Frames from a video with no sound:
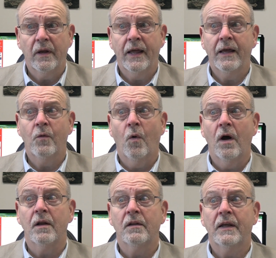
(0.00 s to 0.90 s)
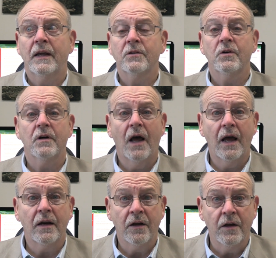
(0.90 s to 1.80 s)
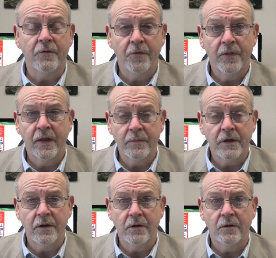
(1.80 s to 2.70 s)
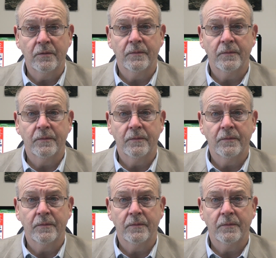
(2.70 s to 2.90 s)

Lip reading: and what things are not good for them to do.